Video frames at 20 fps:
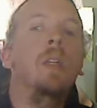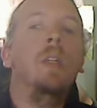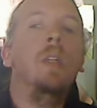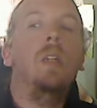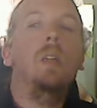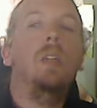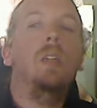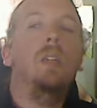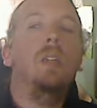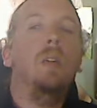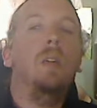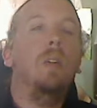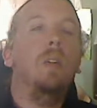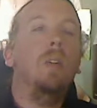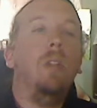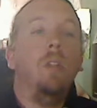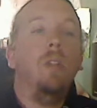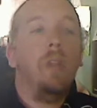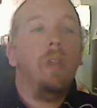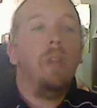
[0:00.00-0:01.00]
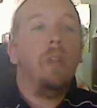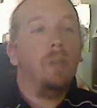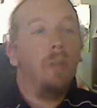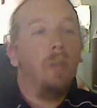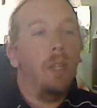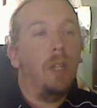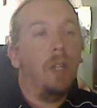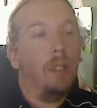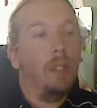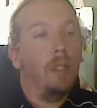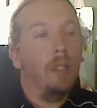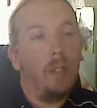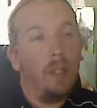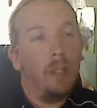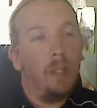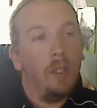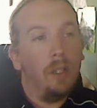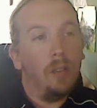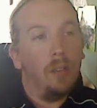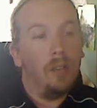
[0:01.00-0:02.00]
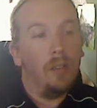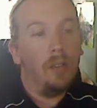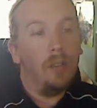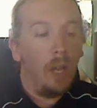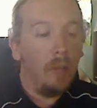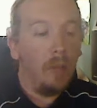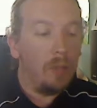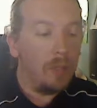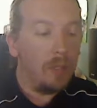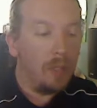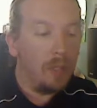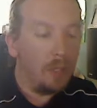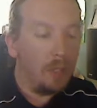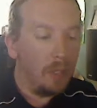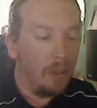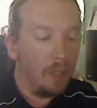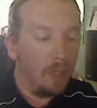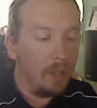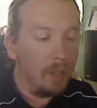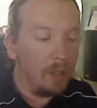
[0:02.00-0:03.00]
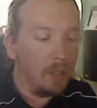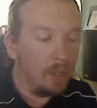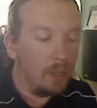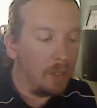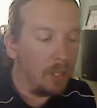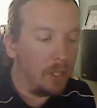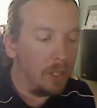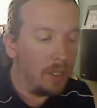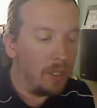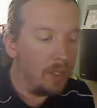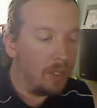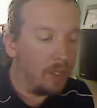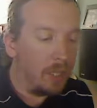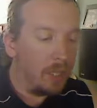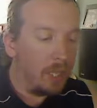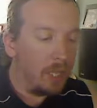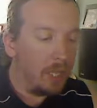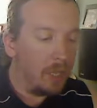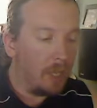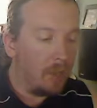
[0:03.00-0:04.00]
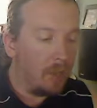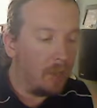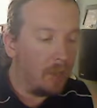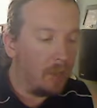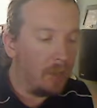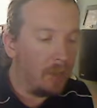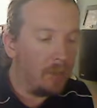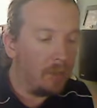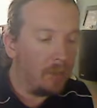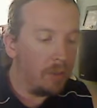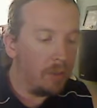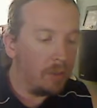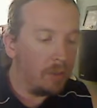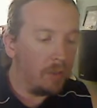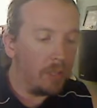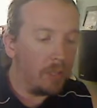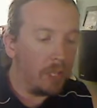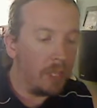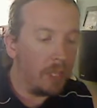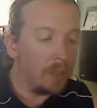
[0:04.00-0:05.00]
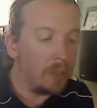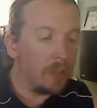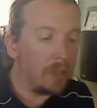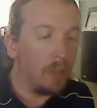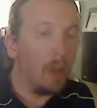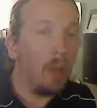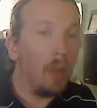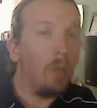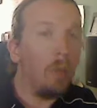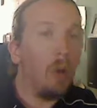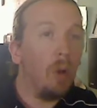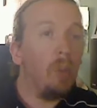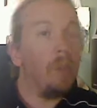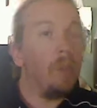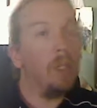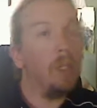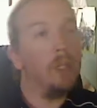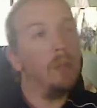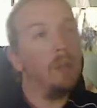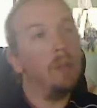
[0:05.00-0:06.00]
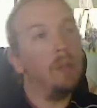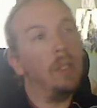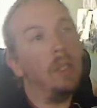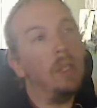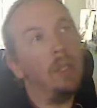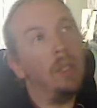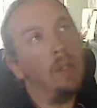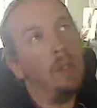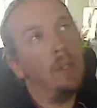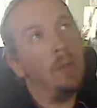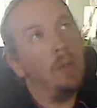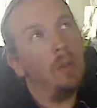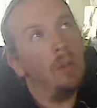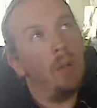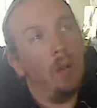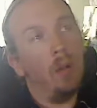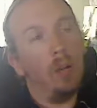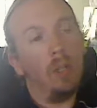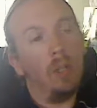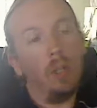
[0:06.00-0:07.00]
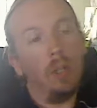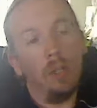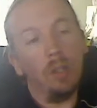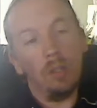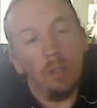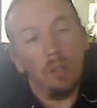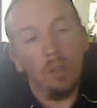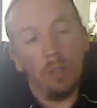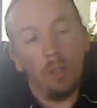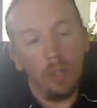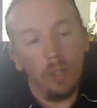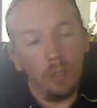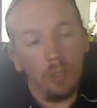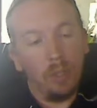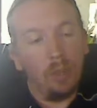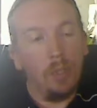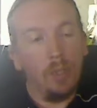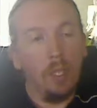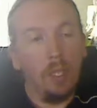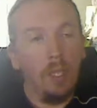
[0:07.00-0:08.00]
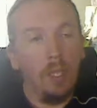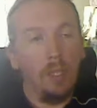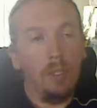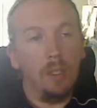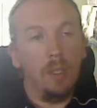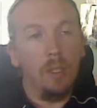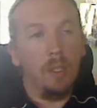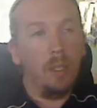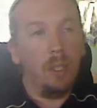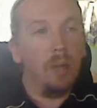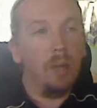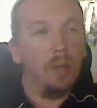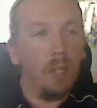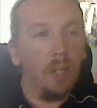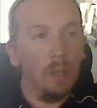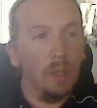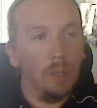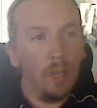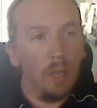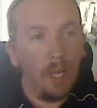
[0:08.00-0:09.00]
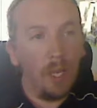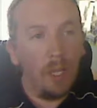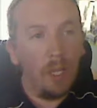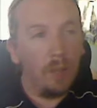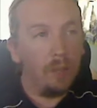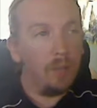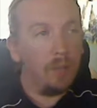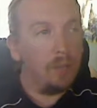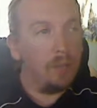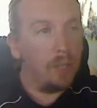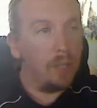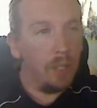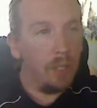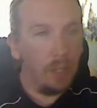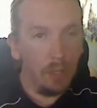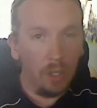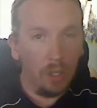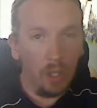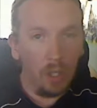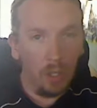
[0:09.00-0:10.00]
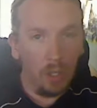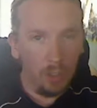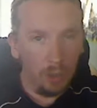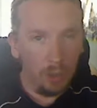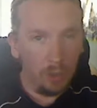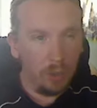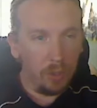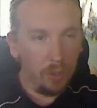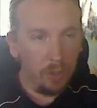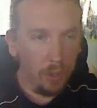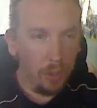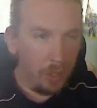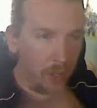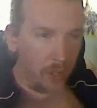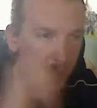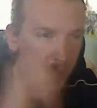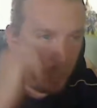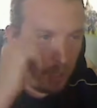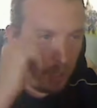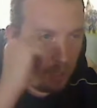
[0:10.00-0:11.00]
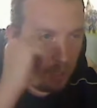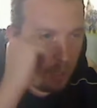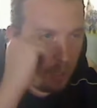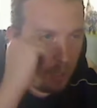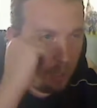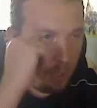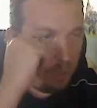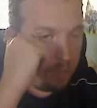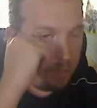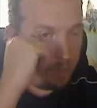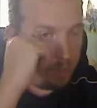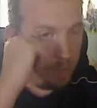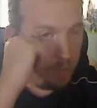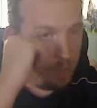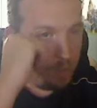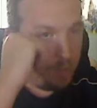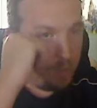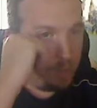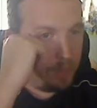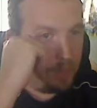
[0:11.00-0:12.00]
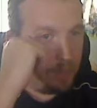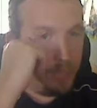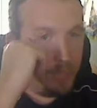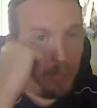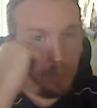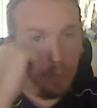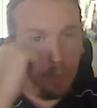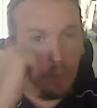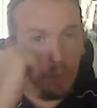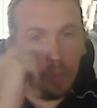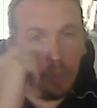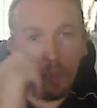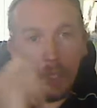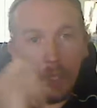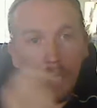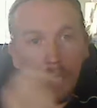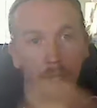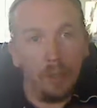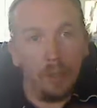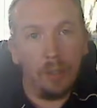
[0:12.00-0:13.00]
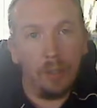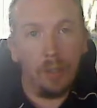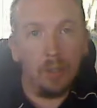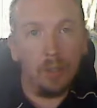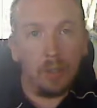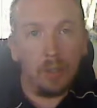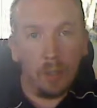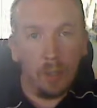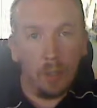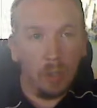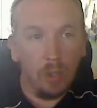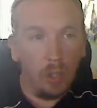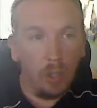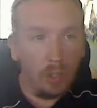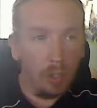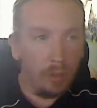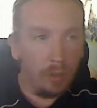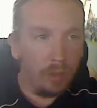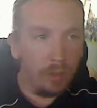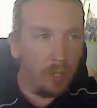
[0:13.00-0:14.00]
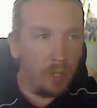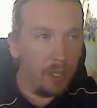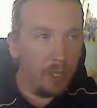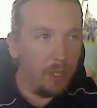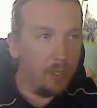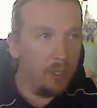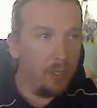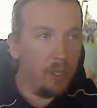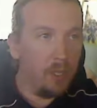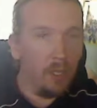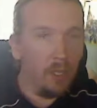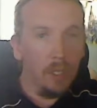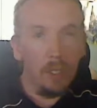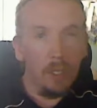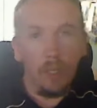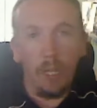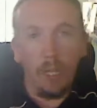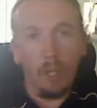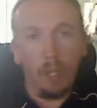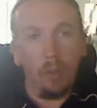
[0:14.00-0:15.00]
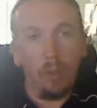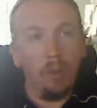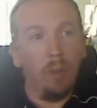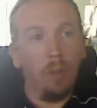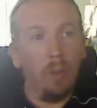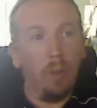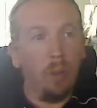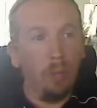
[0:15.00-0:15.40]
So that's what I, I've been dealing with is trying to decide how I move forward with that. So I'm hoping that I'll either do one of two things. Either I'm going to pay the $1,500 and then hopefully be able to have more plants. So I'll go find like three more